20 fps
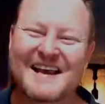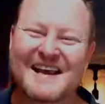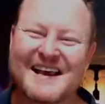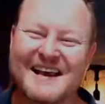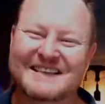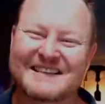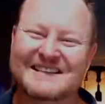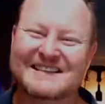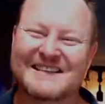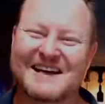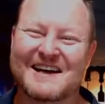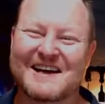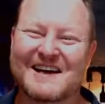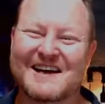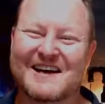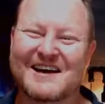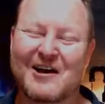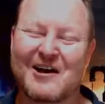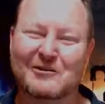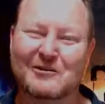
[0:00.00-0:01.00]
yes,
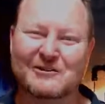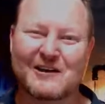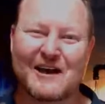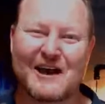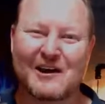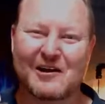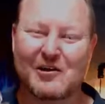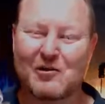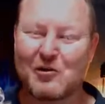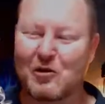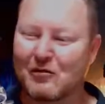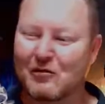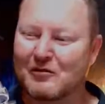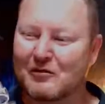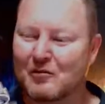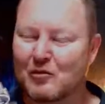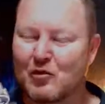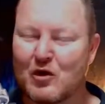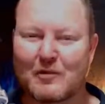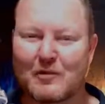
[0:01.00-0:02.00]
uh, I also had a call
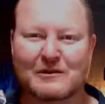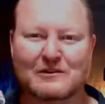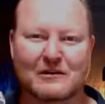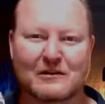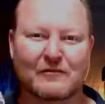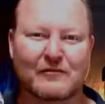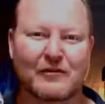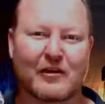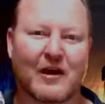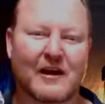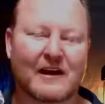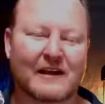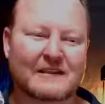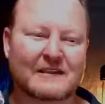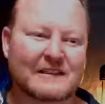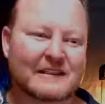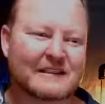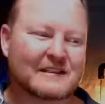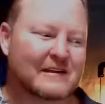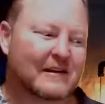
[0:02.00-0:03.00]
from Kobus on Friday. He
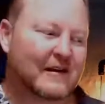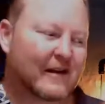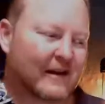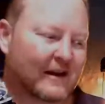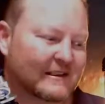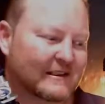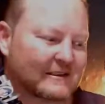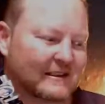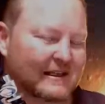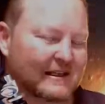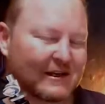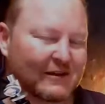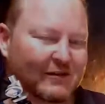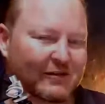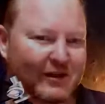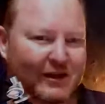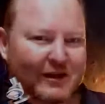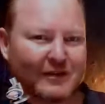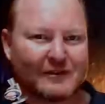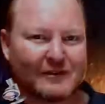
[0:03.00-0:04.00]
says, like, he's sitting in
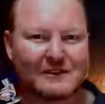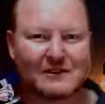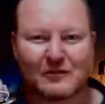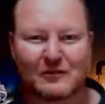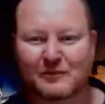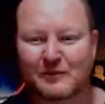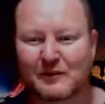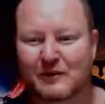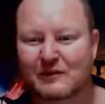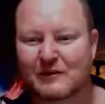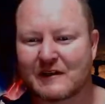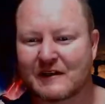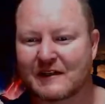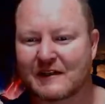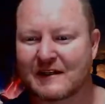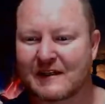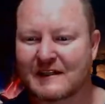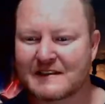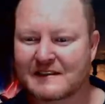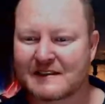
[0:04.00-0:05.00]
front of his computer and
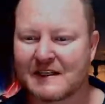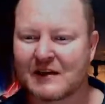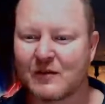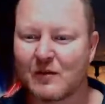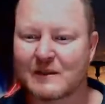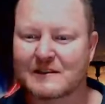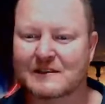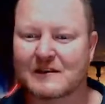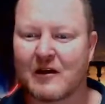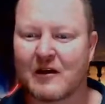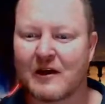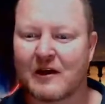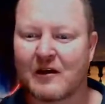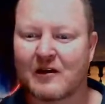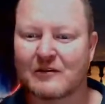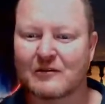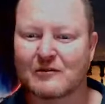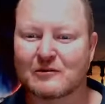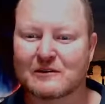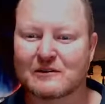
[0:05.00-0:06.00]
he doesn't know what's going
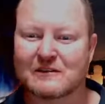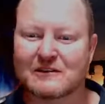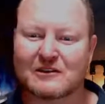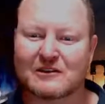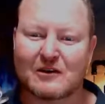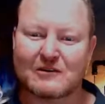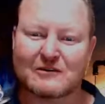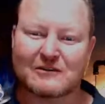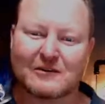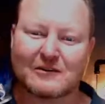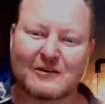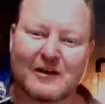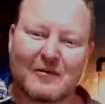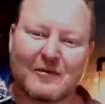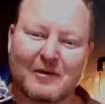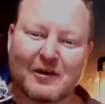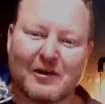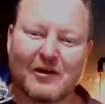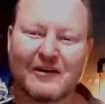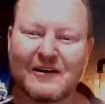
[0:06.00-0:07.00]
on because the show's not
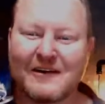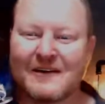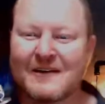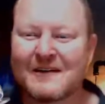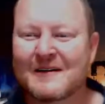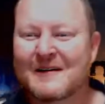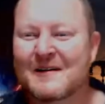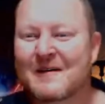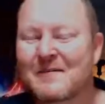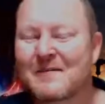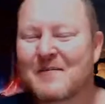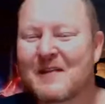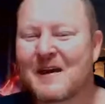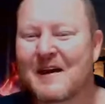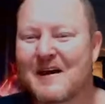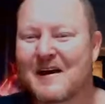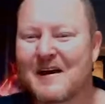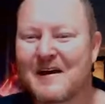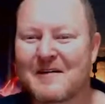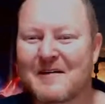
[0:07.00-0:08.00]
coming on.
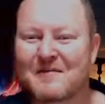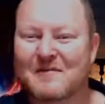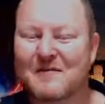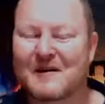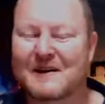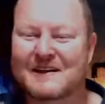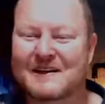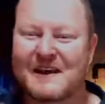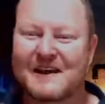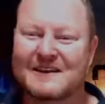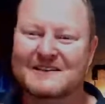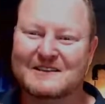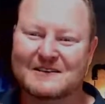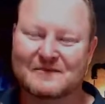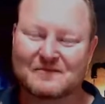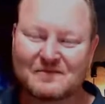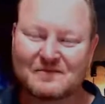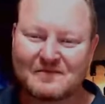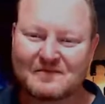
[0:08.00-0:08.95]
Um, but yes,